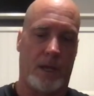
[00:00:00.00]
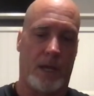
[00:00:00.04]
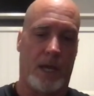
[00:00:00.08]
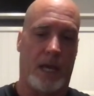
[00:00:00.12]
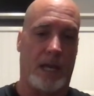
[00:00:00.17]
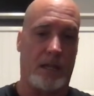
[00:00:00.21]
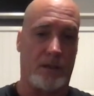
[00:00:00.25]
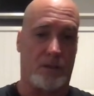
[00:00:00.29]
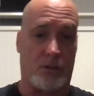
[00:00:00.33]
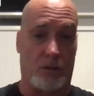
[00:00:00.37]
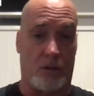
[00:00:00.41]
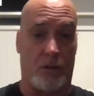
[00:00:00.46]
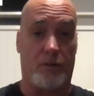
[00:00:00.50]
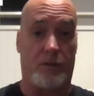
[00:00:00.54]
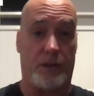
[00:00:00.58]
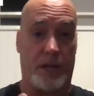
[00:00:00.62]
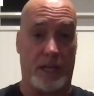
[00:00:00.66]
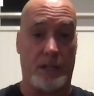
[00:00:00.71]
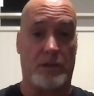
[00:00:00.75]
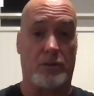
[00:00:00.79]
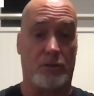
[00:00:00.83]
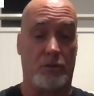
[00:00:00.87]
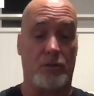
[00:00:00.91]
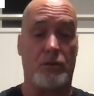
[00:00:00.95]
And so they
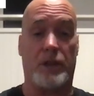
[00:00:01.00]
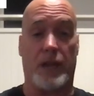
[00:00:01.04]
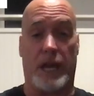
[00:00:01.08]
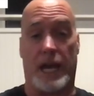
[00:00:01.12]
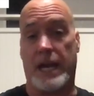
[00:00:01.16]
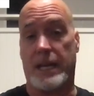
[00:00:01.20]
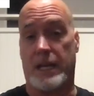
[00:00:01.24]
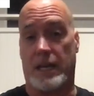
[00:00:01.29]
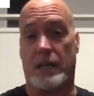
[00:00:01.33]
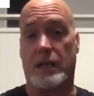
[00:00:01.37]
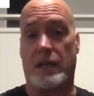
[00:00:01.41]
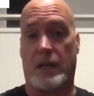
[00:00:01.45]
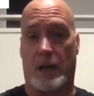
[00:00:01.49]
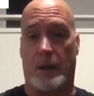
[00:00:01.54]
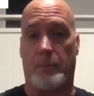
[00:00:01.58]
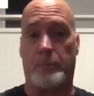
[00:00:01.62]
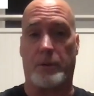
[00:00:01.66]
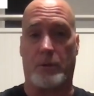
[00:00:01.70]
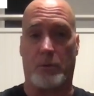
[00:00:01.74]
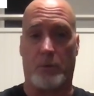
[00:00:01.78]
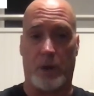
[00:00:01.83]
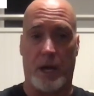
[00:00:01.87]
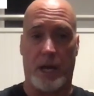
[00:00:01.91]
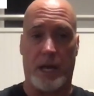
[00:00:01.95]
do that in a
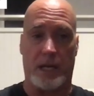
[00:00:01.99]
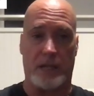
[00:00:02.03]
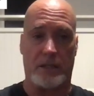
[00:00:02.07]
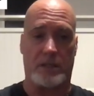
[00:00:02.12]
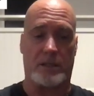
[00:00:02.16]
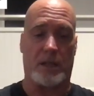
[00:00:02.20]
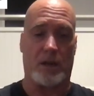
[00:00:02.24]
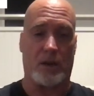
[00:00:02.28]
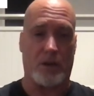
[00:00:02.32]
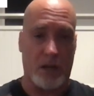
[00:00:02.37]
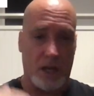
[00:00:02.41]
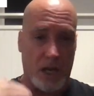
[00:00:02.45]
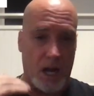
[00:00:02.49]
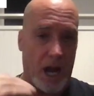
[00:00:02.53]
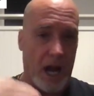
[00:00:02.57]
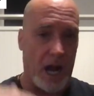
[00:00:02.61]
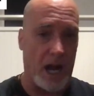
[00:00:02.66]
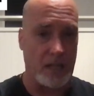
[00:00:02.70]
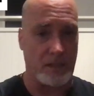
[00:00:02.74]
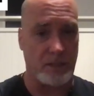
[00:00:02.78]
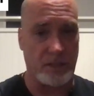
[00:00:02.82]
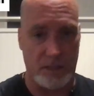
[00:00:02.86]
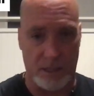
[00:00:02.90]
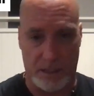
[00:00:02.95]
couple ways. They're
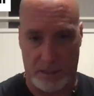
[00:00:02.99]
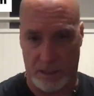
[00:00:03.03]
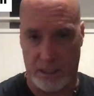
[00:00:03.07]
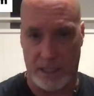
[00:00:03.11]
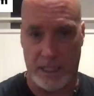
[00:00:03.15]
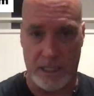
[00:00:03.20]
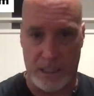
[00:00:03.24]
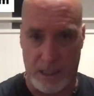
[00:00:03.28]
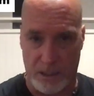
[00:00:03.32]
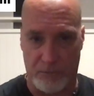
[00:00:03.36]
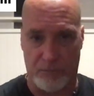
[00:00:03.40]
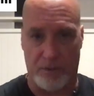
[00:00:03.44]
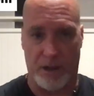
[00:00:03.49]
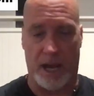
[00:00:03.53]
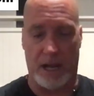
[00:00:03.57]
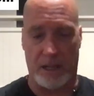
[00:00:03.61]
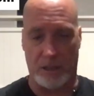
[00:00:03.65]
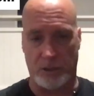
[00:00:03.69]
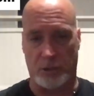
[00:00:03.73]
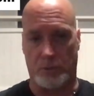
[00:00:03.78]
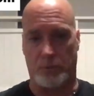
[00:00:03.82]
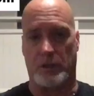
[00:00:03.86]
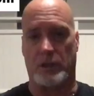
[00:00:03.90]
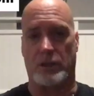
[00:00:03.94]
constantly
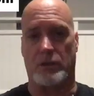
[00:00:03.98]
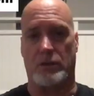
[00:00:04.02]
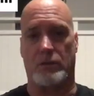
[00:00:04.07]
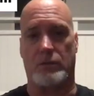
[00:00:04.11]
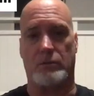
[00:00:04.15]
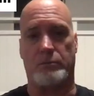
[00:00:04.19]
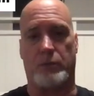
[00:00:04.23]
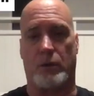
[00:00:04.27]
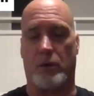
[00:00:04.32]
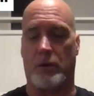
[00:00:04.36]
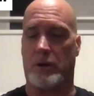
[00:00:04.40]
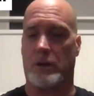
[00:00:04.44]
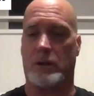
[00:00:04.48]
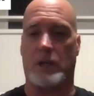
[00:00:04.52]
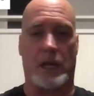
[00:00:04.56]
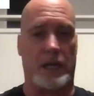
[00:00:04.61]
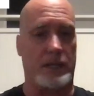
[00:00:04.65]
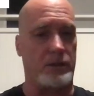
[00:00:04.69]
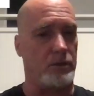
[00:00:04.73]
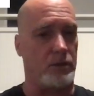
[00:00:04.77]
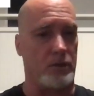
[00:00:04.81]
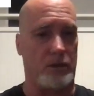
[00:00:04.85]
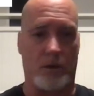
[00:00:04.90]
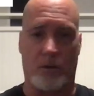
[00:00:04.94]
devaluing you.
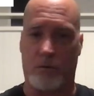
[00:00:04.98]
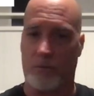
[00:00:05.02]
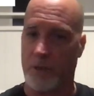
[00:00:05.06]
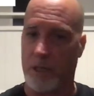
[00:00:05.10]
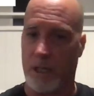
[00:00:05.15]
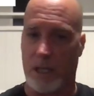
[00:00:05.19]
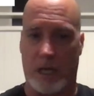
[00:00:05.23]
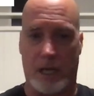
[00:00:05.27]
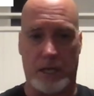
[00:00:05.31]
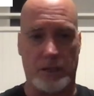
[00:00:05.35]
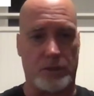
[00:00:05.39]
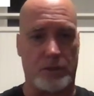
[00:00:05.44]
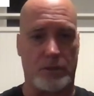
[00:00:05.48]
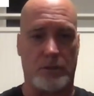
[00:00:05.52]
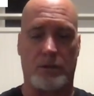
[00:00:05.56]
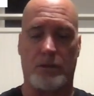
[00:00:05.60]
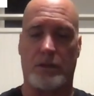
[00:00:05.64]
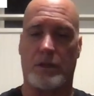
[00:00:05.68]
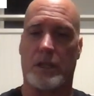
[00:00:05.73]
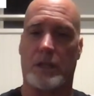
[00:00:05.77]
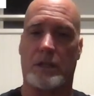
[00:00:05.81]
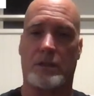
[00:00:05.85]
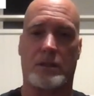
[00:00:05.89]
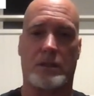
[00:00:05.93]
Borderlines, you don't realize you do
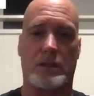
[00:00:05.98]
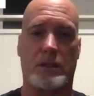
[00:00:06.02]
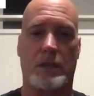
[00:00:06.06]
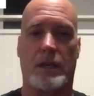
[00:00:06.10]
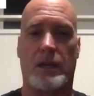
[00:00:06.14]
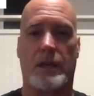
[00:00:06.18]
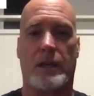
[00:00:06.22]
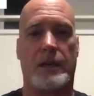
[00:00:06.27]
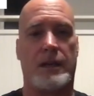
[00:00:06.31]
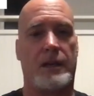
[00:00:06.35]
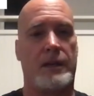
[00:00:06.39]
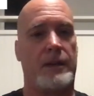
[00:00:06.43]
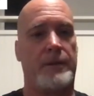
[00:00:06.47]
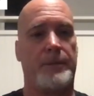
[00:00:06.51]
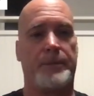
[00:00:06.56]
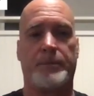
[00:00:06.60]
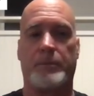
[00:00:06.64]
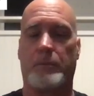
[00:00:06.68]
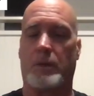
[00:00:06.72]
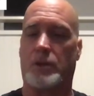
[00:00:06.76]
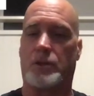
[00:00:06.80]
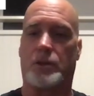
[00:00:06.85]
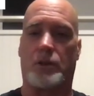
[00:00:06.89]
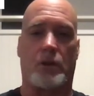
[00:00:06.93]
this,
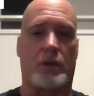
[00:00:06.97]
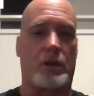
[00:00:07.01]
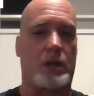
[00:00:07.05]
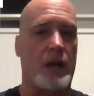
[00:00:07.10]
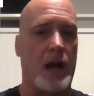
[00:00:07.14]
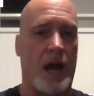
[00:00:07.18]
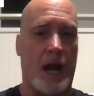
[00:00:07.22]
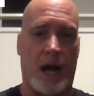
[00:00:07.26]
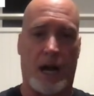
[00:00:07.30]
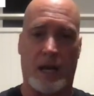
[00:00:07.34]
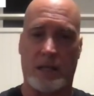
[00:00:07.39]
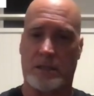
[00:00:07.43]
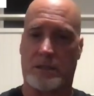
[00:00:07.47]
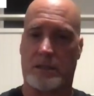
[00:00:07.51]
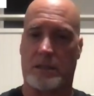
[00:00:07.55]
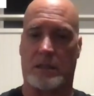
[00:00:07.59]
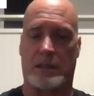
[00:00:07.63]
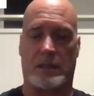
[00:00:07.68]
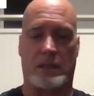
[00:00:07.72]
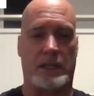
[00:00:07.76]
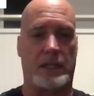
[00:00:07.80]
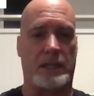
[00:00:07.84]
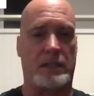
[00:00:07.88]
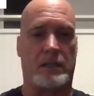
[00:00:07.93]
but you're
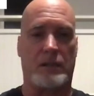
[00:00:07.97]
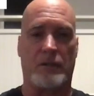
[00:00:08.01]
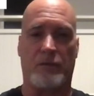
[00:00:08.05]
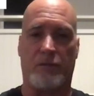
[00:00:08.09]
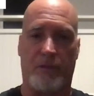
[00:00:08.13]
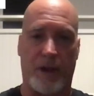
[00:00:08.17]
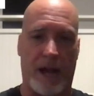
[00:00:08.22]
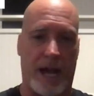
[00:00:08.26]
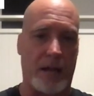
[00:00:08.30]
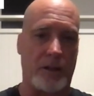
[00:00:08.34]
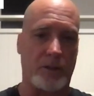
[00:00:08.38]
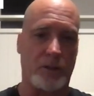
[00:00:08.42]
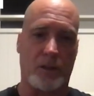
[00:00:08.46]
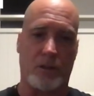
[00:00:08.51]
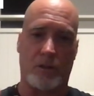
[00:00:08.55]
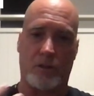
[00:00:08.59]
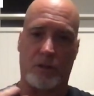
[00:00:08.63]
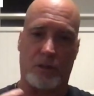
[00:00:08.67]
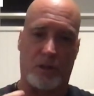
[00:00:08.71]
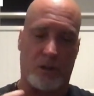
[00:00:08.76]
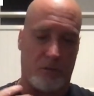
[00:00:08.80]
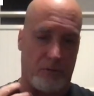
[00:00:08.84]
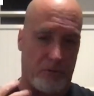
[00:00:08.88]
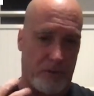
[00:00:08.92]
constantly
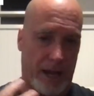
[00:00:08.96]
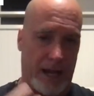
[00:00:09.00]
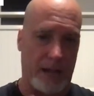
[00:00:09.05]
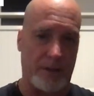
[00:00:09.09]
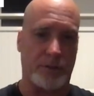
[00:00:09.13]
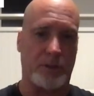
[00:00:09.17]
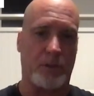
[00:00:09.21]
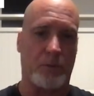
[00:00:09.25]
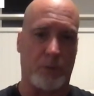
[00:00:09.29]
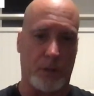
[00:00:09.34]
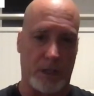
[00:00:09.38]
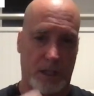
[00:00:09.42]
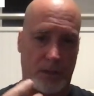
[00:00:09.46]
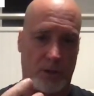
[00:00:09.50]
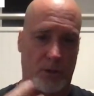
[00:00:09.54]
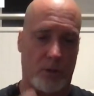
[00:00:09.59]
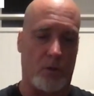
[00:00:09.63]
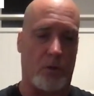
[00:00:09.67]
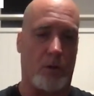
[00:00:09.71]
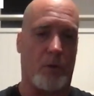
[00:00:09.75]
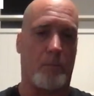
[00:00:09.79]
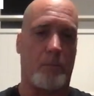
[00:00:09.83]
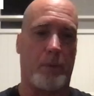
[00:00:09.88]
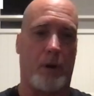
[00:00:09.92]
devaluing
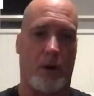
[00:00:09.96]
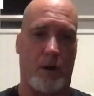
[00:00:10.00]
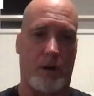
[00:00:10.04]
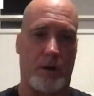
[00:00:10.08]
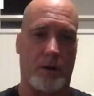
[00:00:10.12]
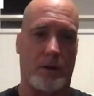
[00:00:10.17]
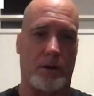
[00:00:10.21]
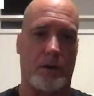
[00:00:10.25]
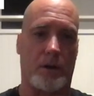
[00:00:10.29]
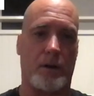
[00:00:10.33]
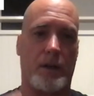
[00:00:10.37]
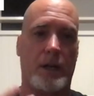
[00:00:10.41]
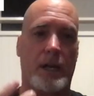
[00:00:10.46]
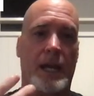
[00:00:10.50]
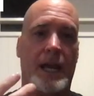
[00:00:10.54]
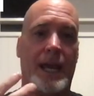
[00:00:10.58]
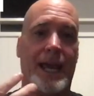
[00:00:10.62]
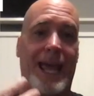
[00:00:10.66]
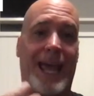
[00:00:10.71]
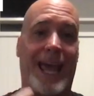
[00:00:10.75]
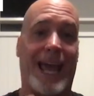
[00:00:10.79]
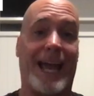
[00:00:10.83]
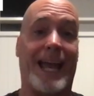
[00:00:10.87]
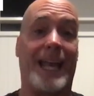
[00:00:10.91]
your partner
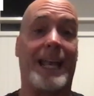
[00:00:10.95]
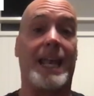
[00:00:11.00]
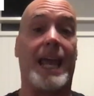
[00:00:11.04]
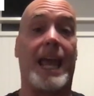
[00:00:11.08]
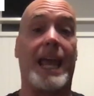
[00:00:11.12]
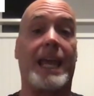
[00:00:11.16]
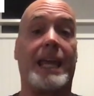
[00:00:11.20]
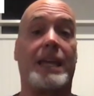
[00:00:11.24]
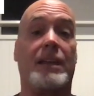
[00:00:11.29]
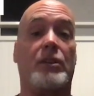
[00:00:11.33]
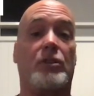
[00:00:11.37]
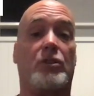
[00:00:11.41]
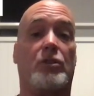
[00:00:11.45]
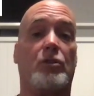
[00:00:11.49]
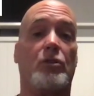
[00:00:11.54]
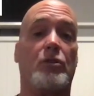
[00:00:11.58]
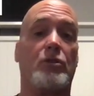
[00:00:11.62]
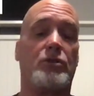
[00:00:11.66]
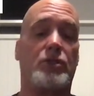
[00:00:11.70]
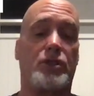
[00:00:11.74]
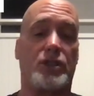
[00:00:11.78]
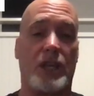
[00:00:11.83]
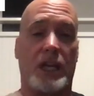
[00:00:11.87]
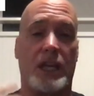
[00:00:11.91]
and
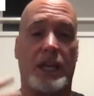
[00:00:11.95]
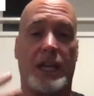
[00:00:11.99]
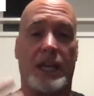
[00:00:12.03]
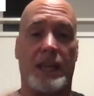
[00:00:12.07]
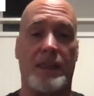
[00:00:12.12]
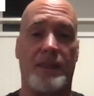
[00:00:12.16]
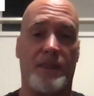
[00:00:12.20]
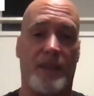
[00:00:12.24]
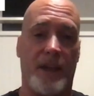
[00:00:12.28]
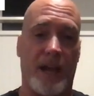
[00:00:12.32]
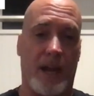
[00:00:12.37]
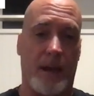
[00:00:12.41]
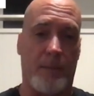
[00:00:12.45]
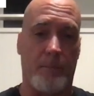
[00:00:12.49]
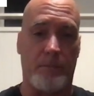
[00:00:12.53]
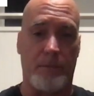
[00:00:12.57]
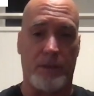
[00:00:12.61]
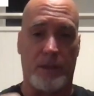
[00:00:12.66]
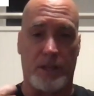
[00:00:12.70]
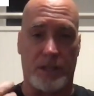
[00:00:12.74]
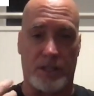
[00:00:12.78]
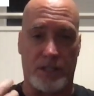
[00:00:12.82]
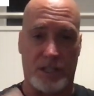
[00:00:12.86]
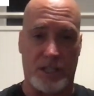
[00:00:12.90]
inducing in them
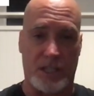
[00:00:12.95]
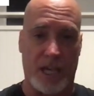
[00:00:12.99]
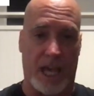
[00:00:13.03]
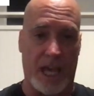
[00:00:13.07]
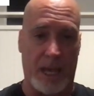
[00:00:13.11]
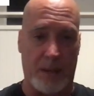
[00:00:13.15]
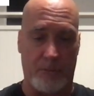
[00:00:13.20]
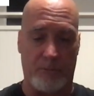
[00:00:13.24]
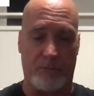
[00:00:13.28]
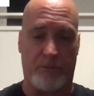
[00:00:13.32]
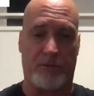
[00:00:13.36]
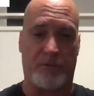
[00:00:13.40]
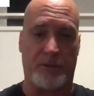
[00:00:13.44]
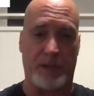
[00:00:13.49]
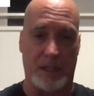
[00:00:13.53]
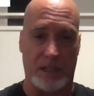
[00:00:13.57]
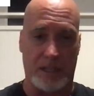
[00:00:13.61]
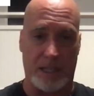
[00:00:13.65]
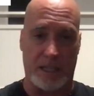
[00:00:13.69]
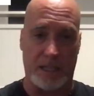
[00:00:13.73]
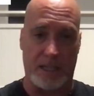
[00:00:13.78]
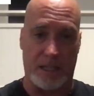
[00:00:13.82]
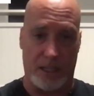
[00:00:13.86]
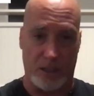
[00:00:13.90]
the same
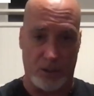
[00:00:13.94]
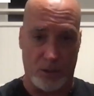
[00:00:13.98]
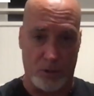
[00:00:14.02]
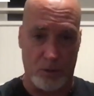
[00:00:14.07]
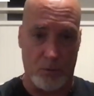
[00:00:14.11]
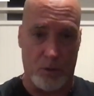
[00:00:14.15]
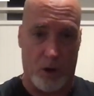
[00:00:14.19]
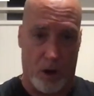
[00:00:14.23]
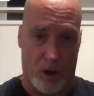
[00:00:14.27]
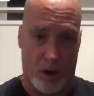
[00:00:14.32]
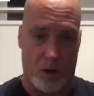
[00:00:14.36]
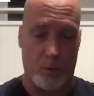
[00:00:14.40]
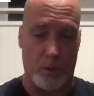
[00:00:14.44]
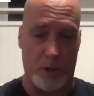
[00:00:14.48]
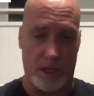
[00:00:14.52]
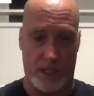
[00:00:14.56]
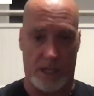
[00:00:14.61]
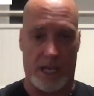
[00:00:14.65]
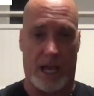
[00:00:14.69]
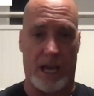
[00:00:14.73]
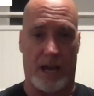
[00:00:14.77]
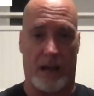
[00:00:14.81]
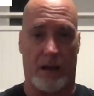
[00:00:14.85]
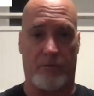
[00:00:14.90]
feeling that you always
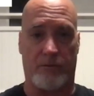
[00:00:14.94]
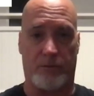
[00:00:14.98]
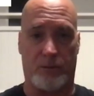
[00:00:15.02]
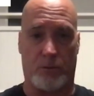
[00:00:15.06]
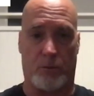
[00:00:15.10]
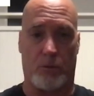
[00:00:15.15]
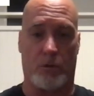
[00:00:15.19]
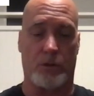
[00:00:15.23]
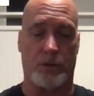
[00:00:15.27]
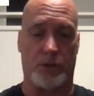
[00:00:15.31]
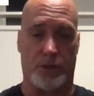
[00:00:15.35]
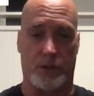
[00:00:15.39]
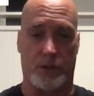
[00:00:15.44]
have towards